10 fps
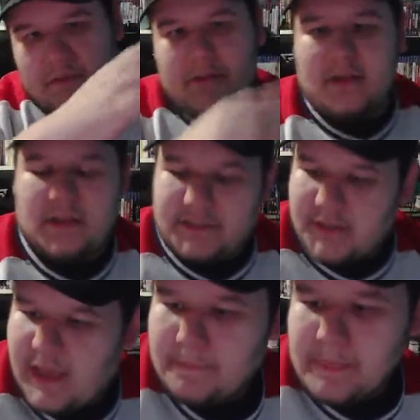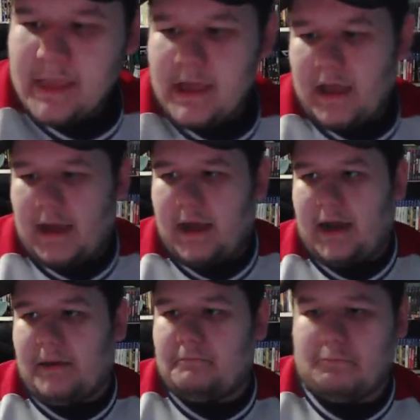blah. So yeah.
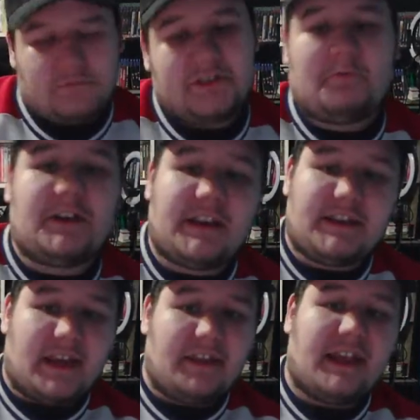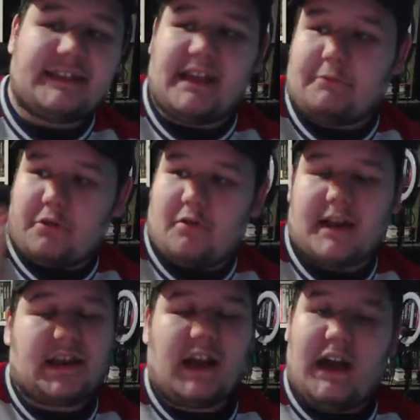Just wanted to tell you guys that real
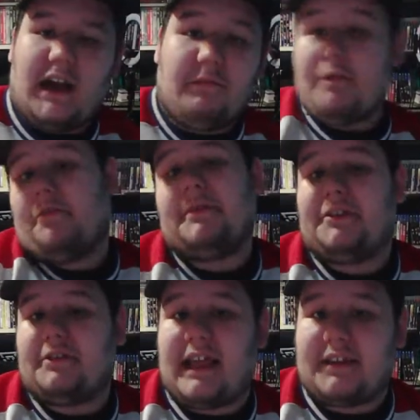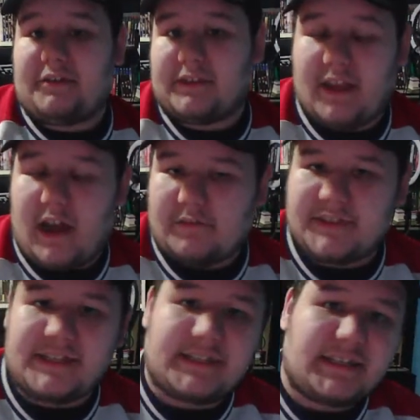quick. We will be doing that during the off
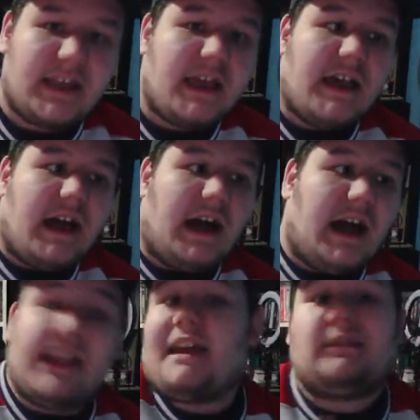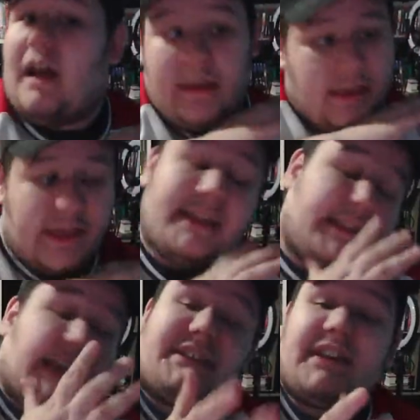season. Again, it's
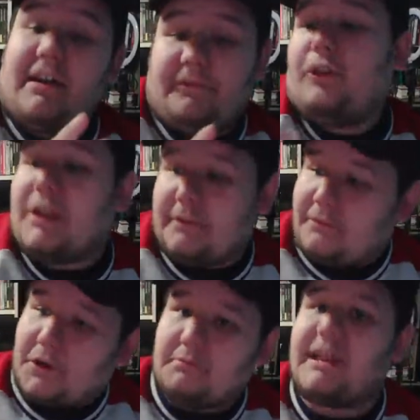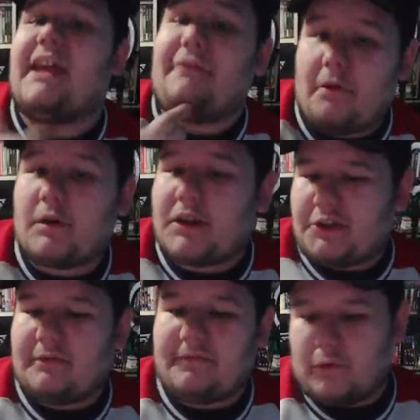actually not fully confirmed if I want to
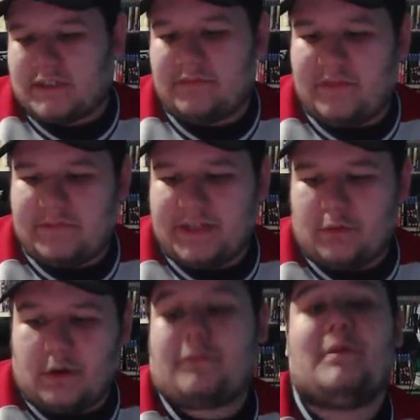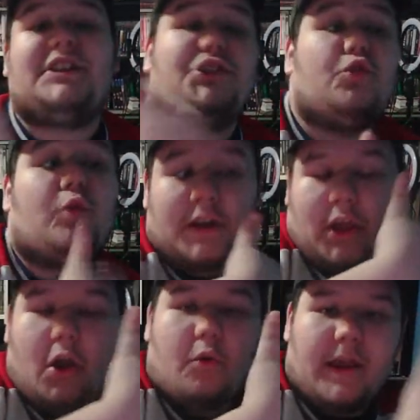do it in 14-15 or if we do want to
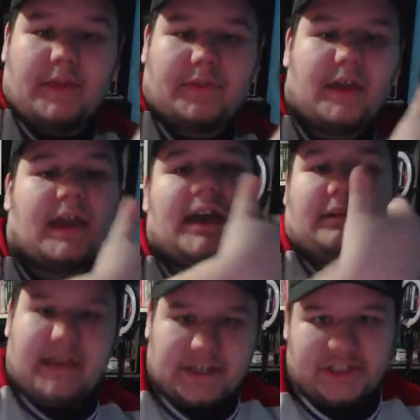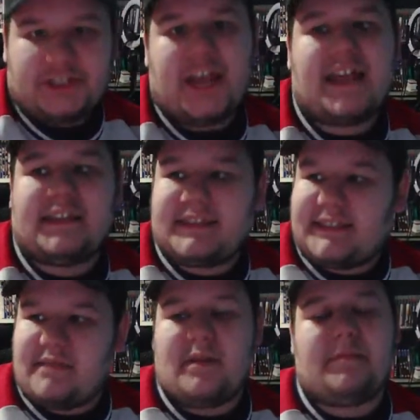go with next gen,
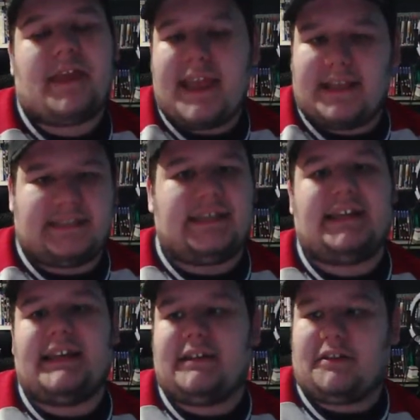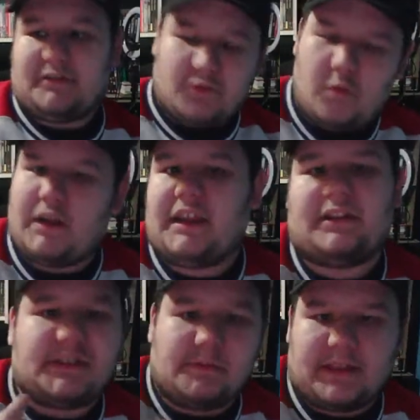say maybe 18 or 20
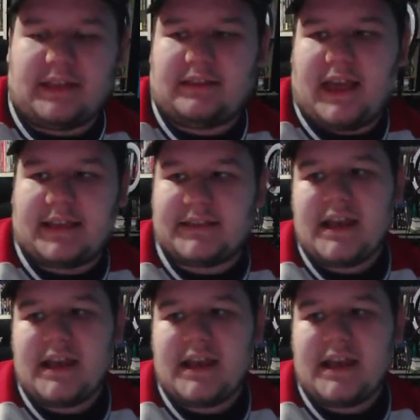or something like that.